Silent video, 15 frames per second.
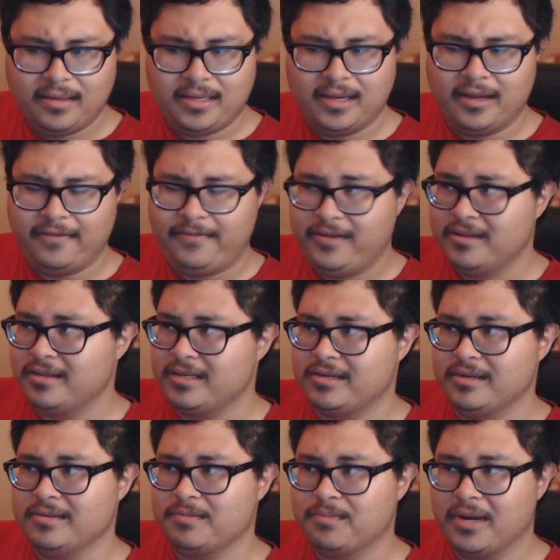God, Field of
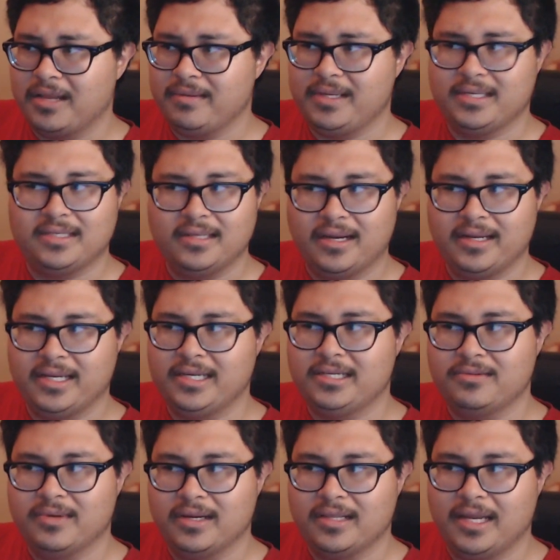Dreams probably does not age
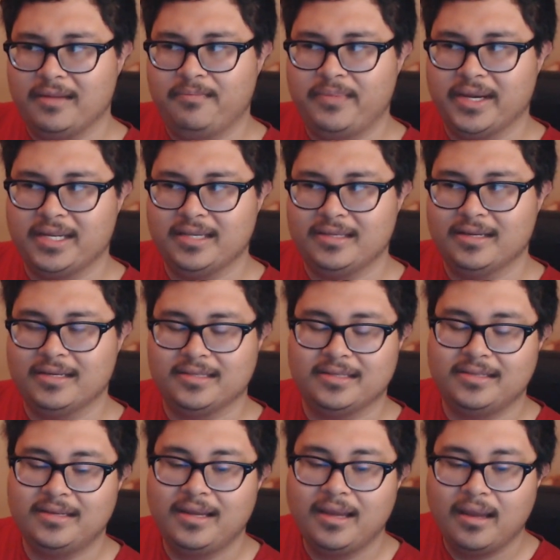well. I bet it
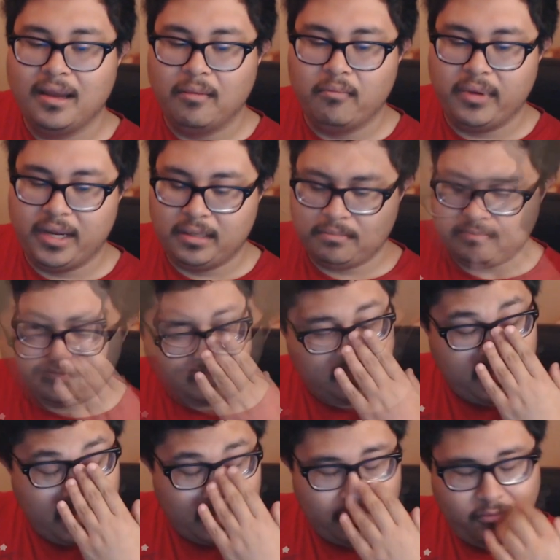doesn't. But
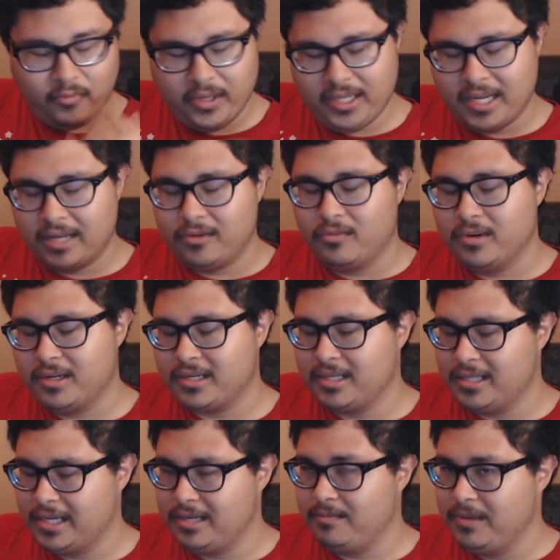yeah, we got to work
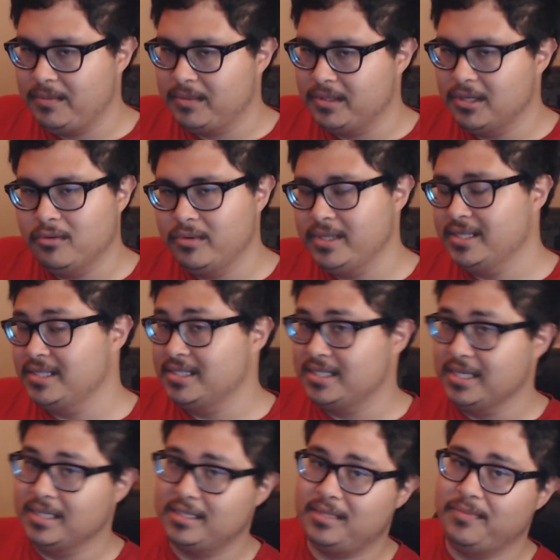on letting people know we
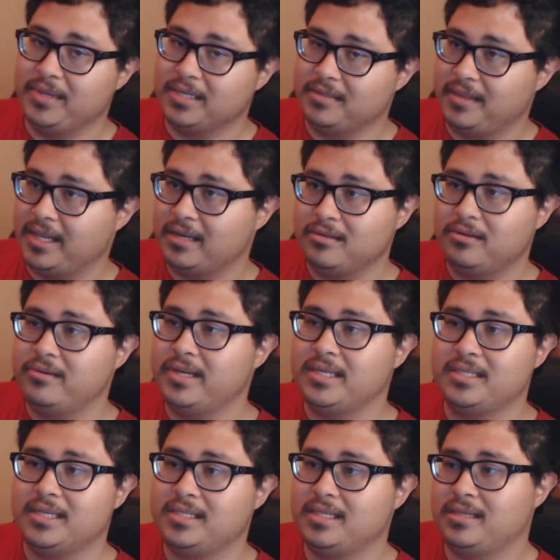exist, because if they don't know we
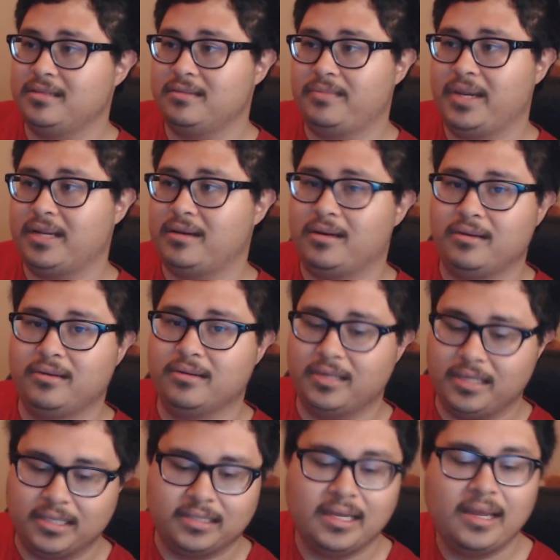exist, it doesn't matter how good
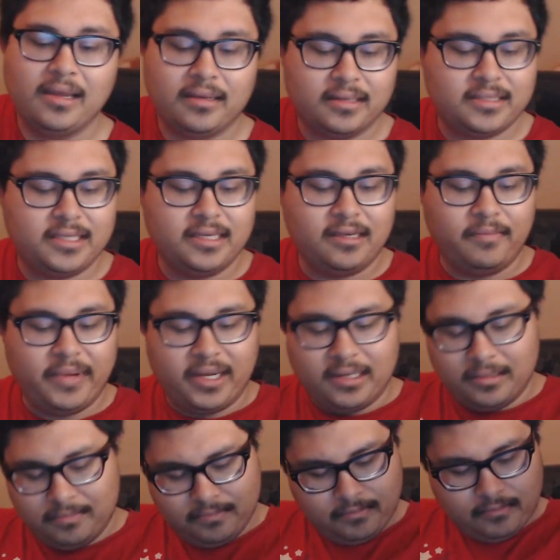it is. Because think about
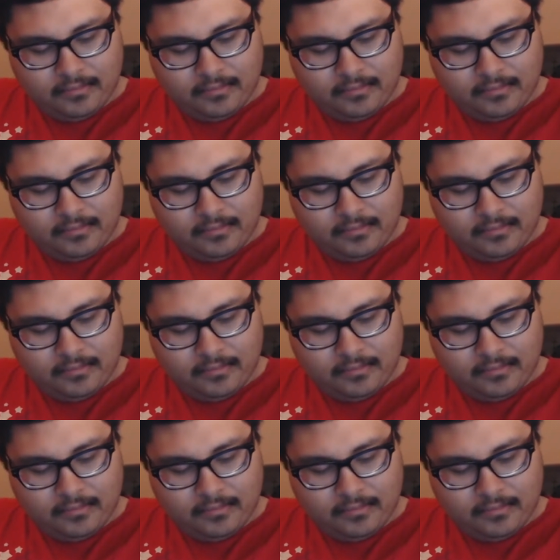it.